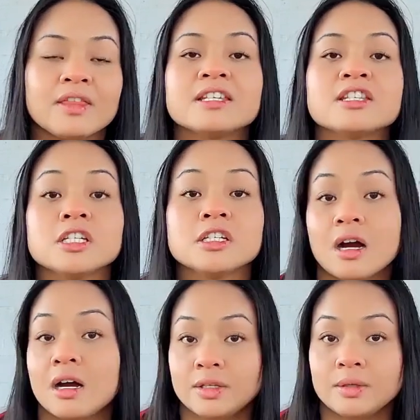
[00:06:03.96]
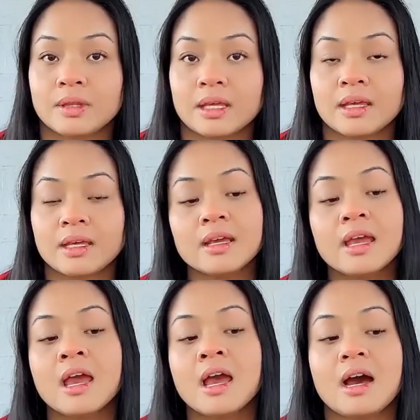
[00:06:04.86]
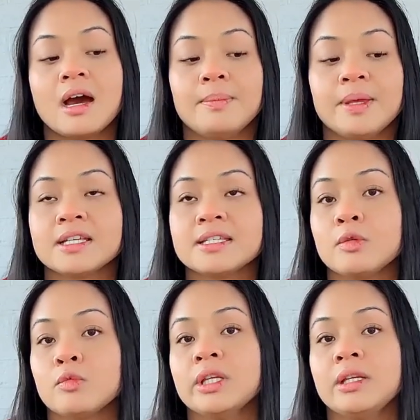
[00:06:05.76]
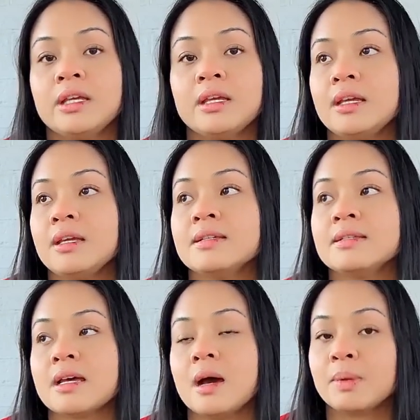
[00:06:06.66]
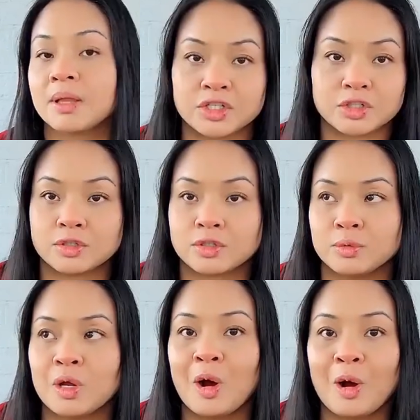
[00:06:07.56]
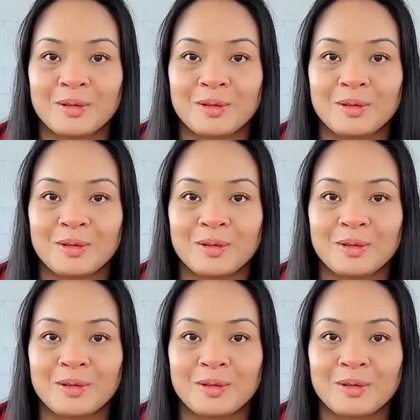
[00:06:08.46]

that this got you thinking uh, because it really is a pleasure to